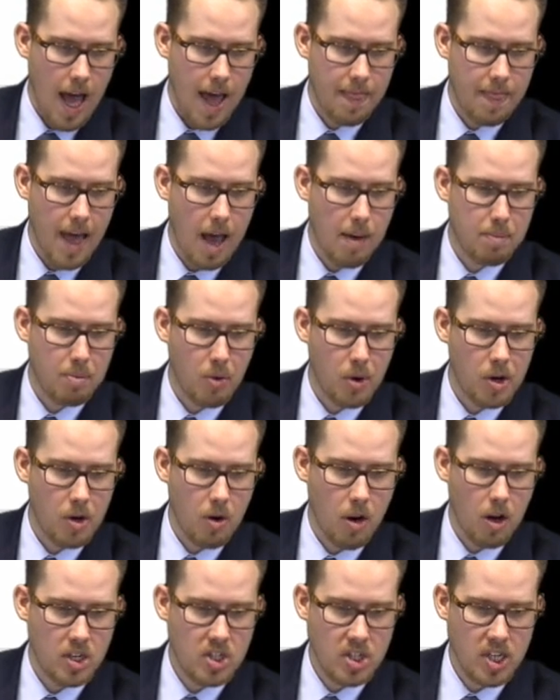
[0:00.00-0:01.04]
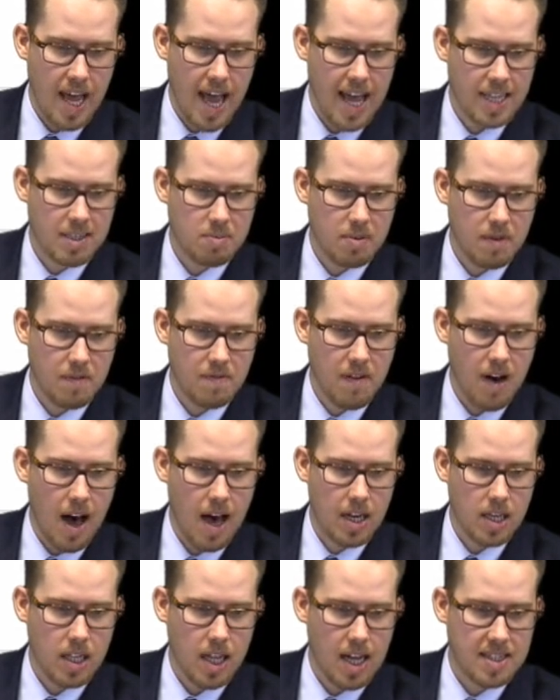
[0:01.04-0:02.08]
At that point, your auction has been
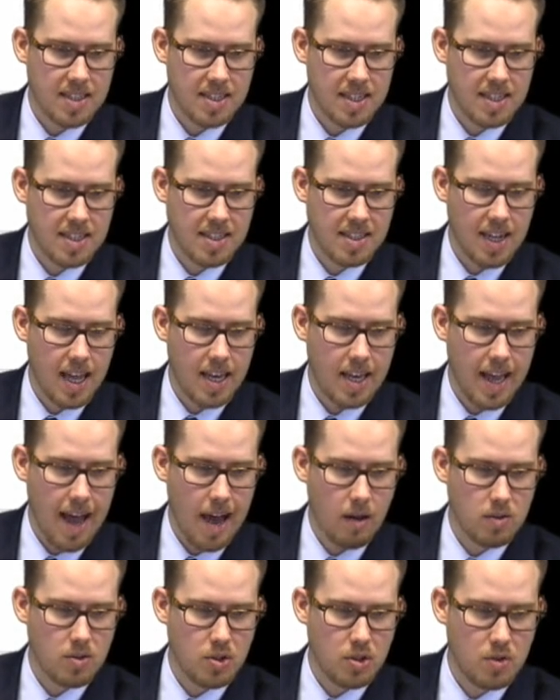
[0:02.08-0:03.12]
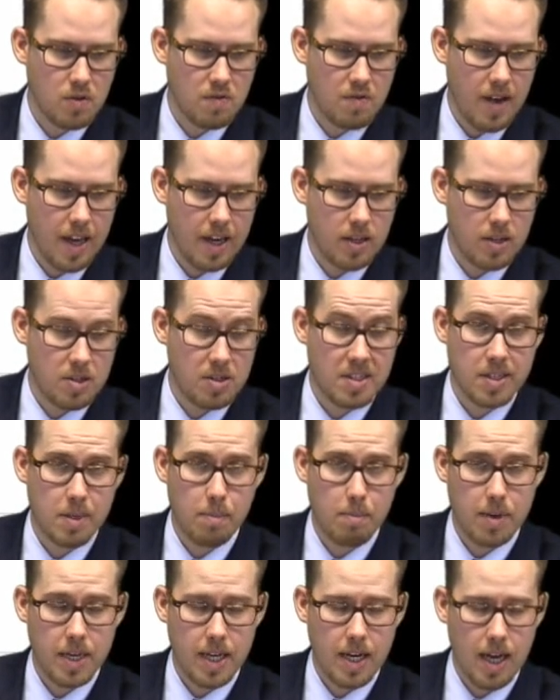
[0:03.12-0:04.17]
finalized and sent out to vendors to
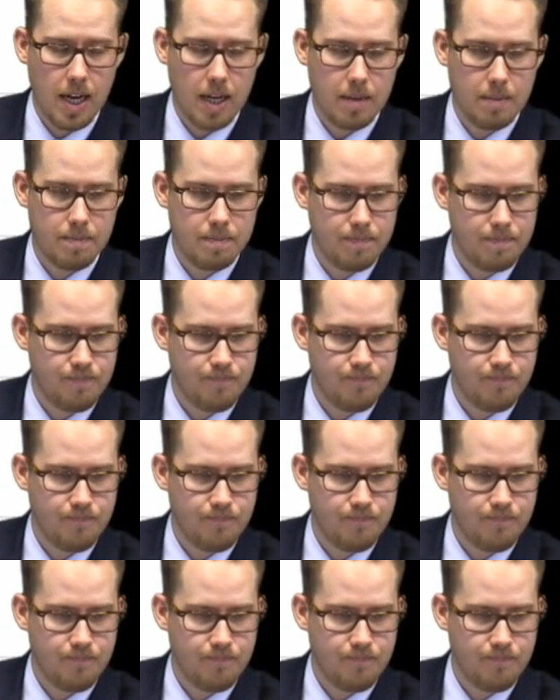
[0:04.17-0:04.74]
bid on.